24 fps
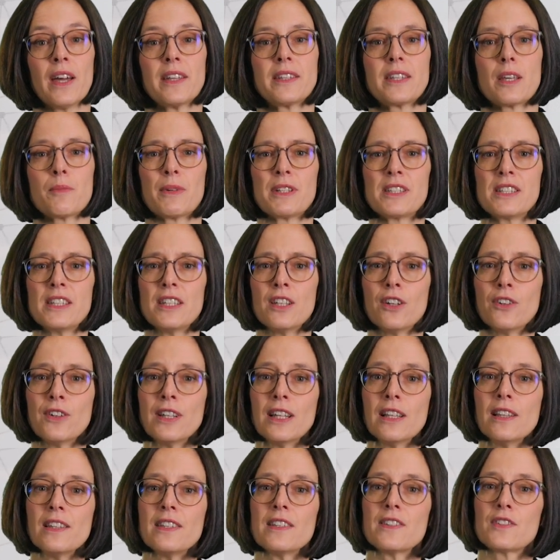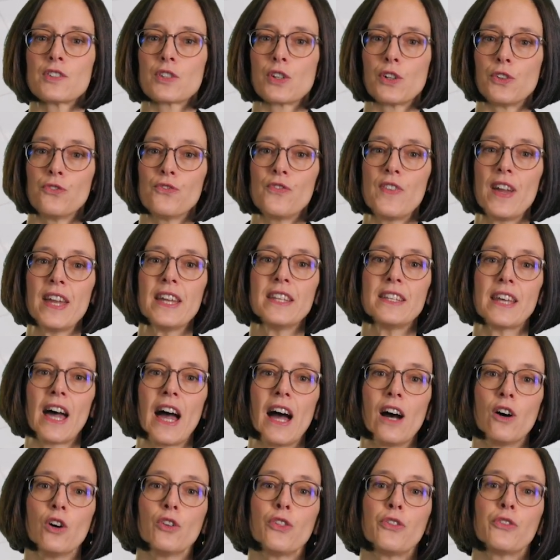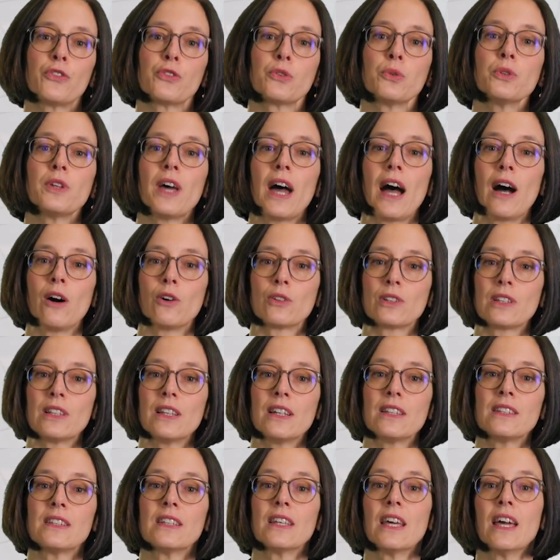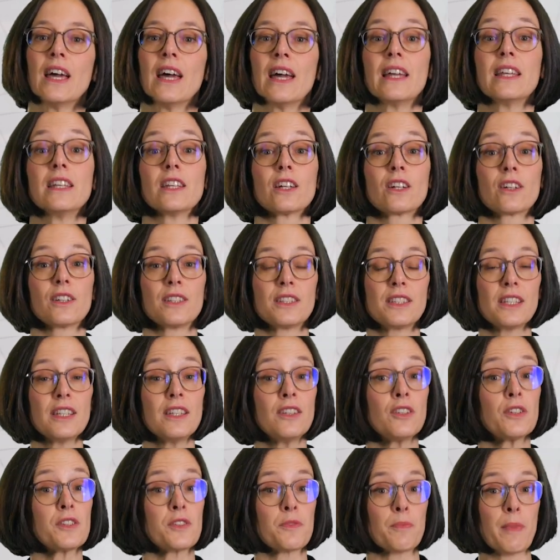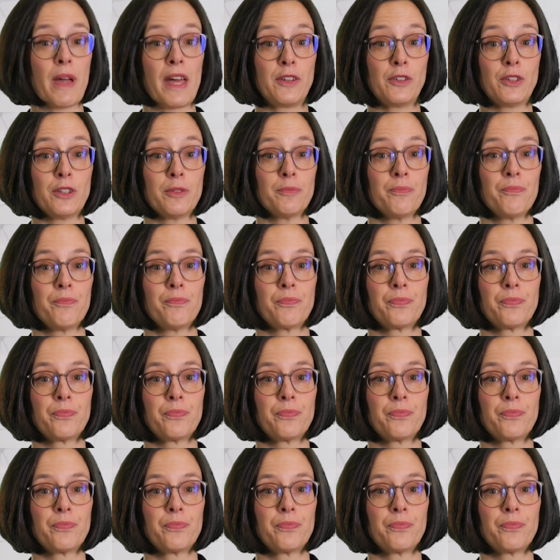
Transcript: The material is conveyed out through the outlet in a continuous manner.